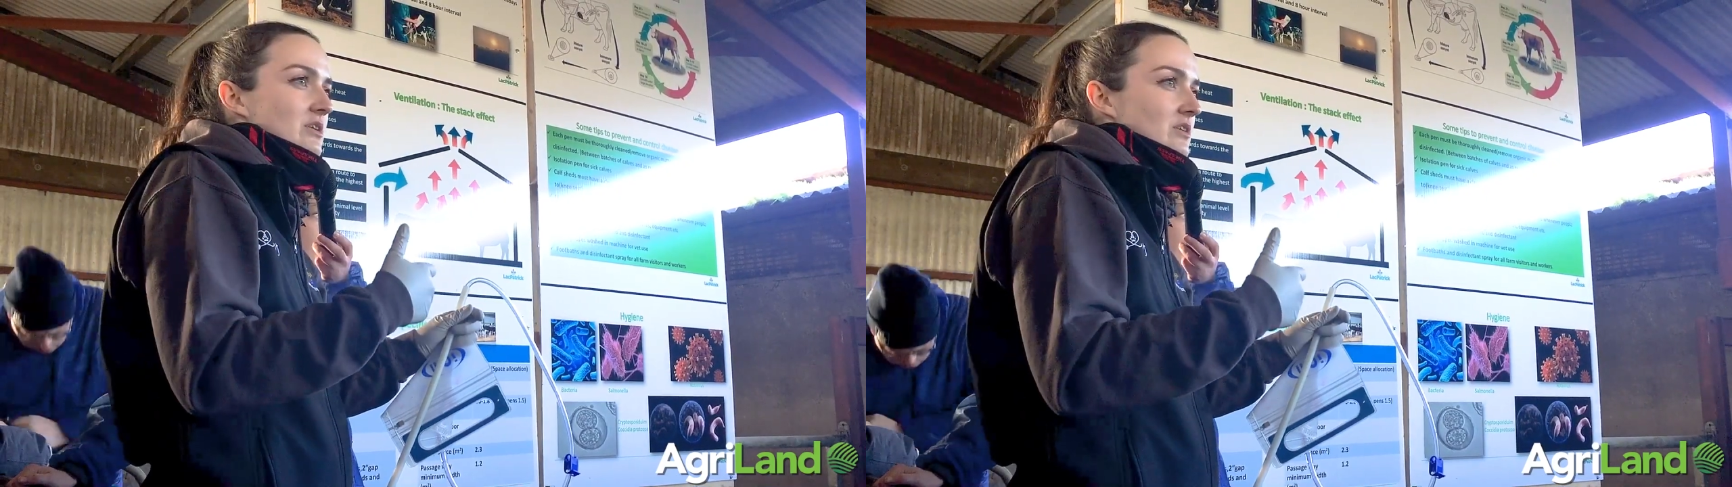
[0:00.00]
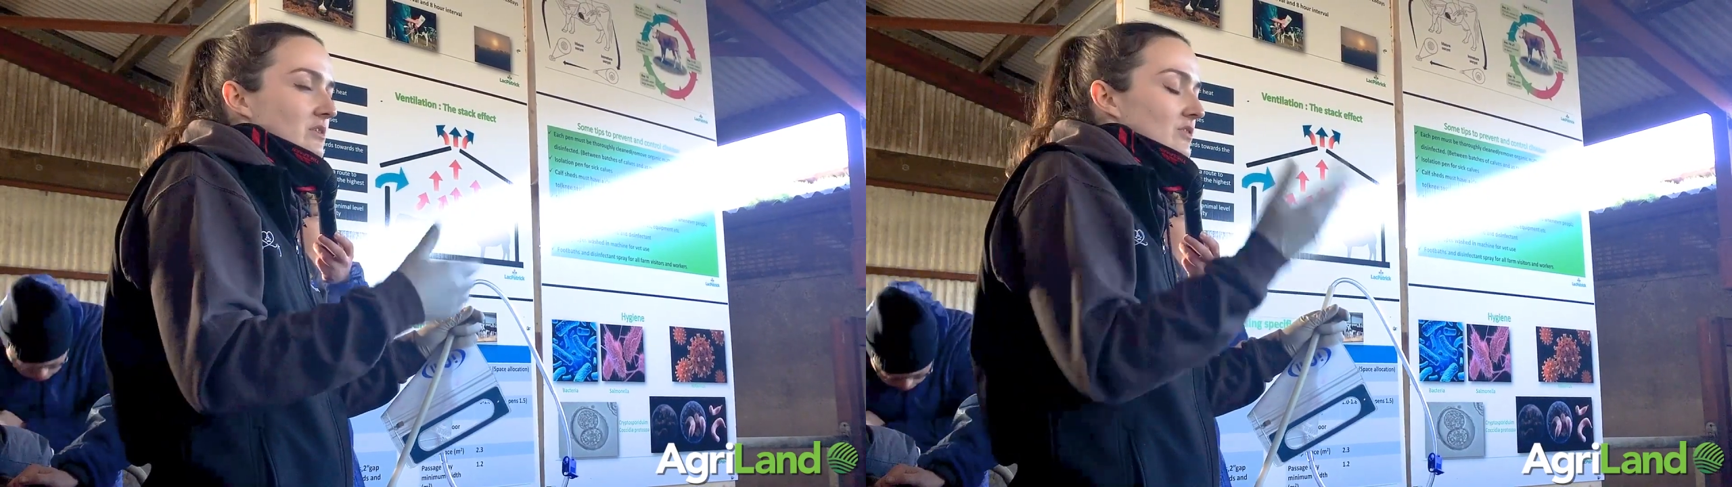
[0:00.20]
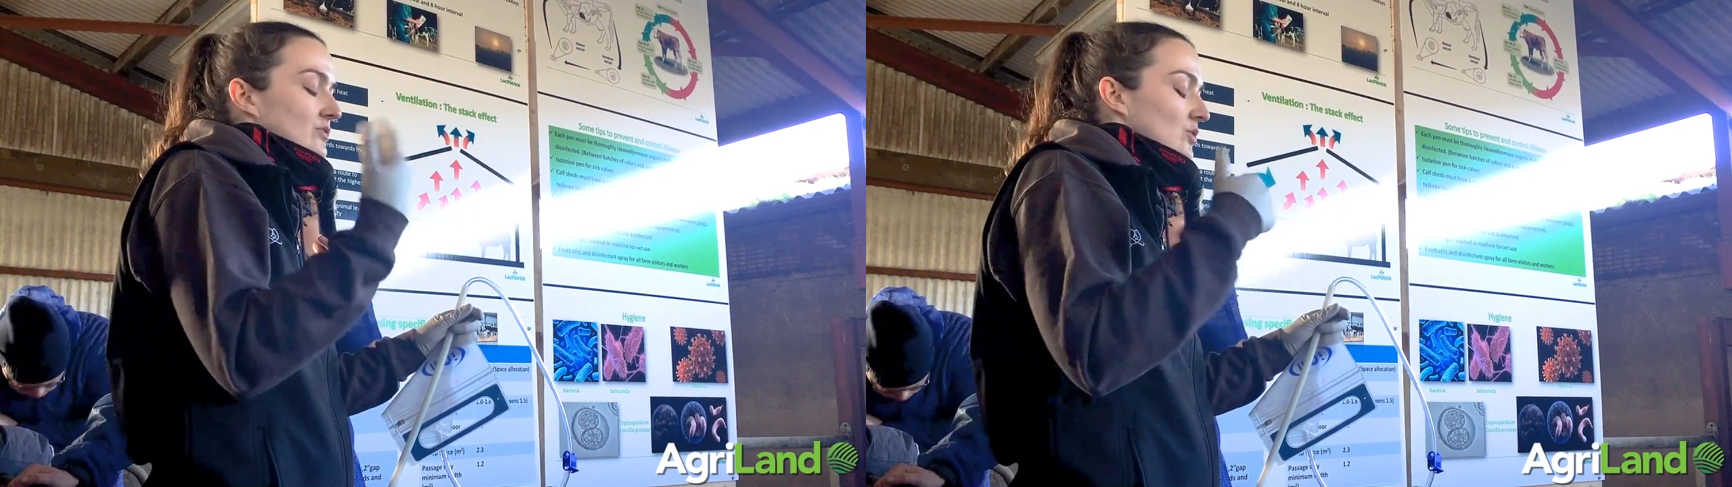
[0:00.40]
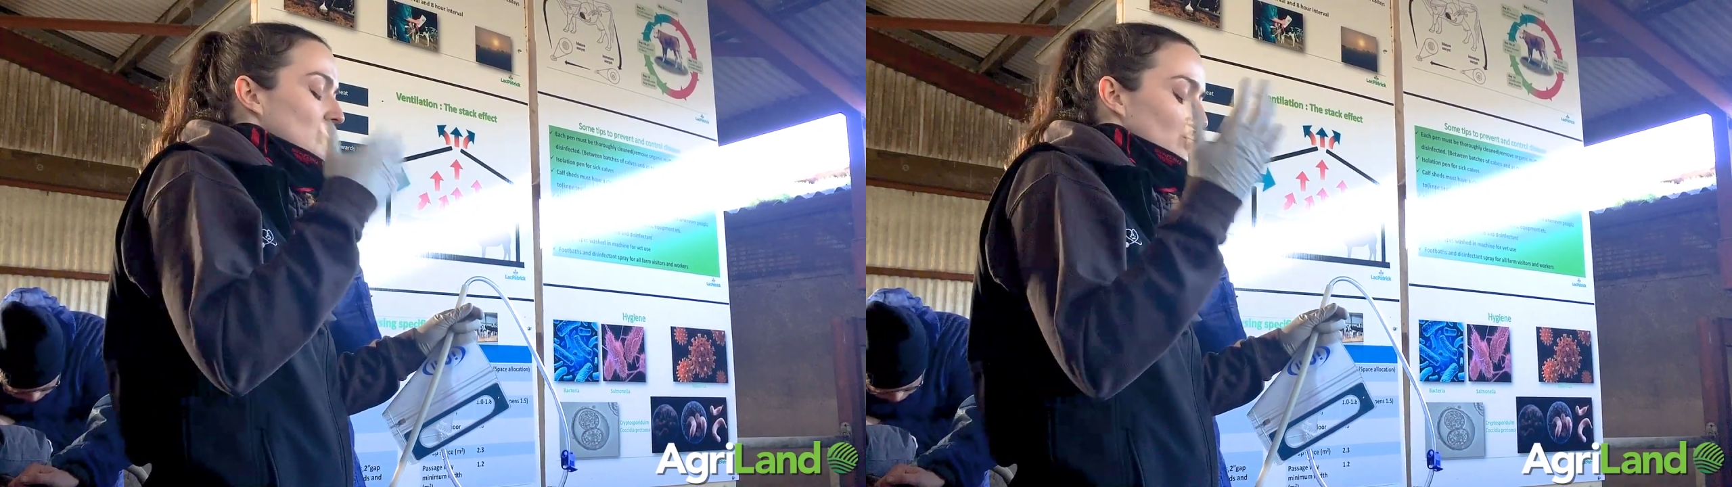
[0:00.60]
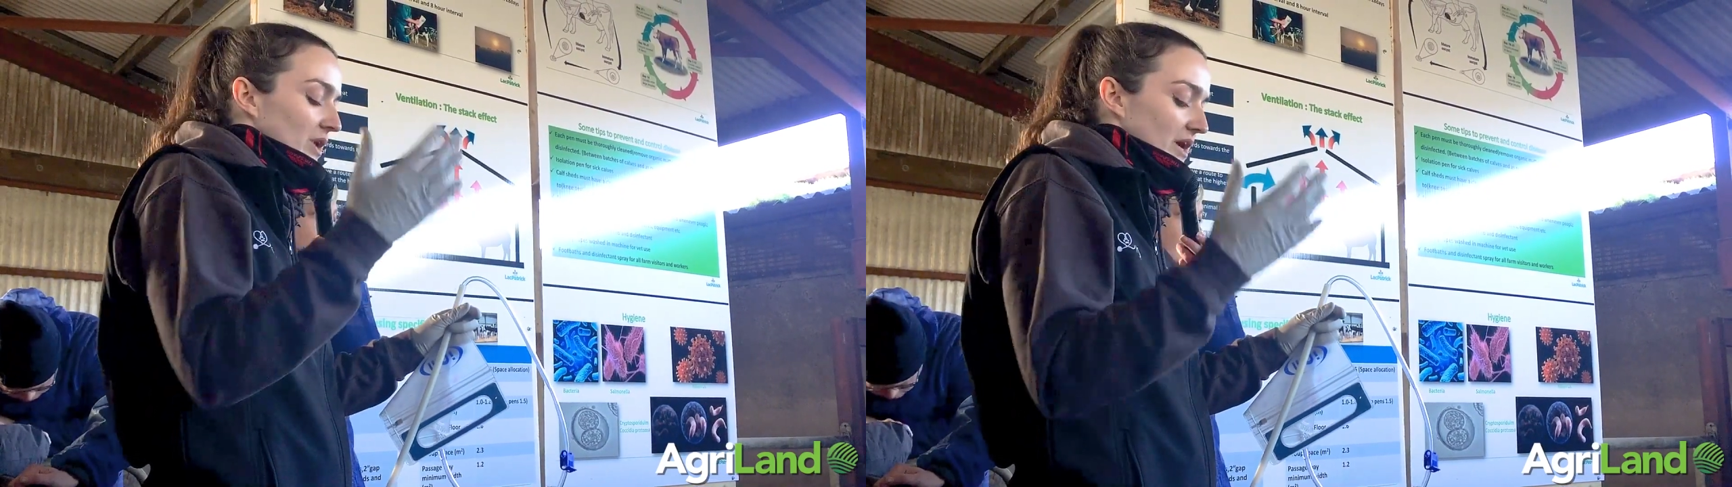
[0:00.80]
the
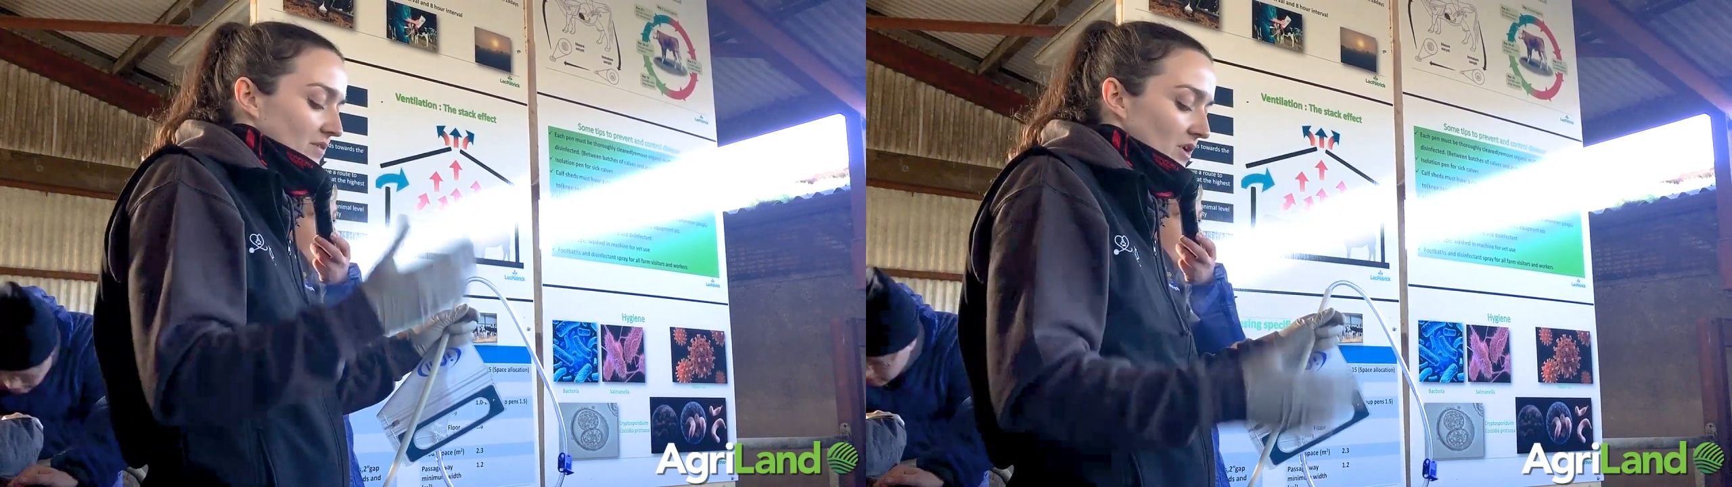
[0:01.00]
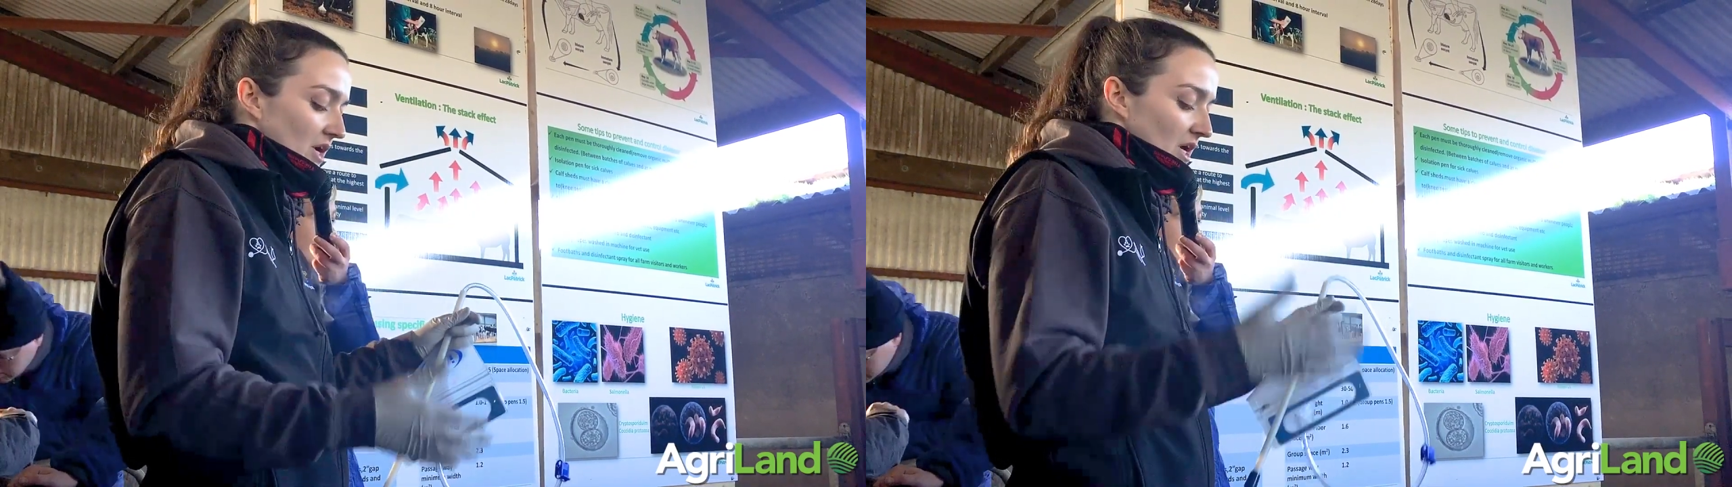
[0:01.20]
throat and whatever.